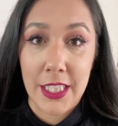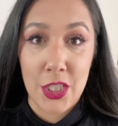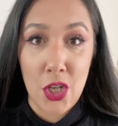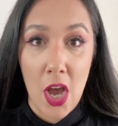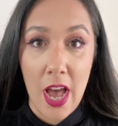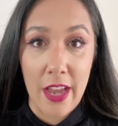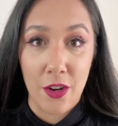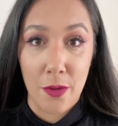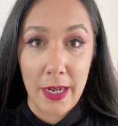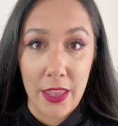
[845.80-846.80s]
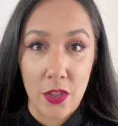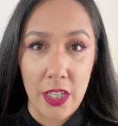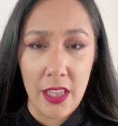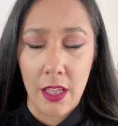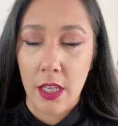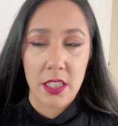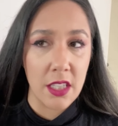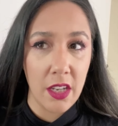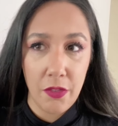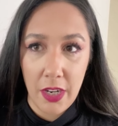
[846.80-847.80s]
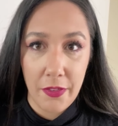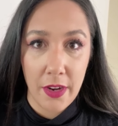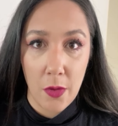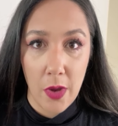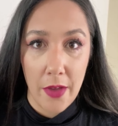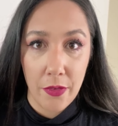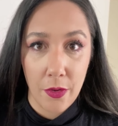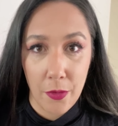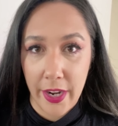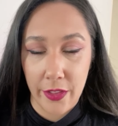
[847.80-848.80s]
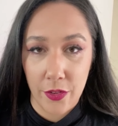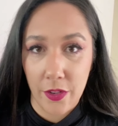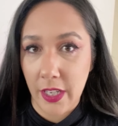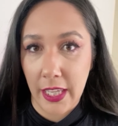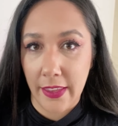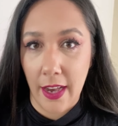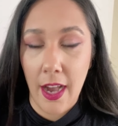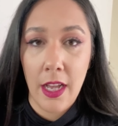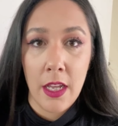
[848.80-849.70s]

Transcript: is not how I normally do it. It's not really far away from what I do either.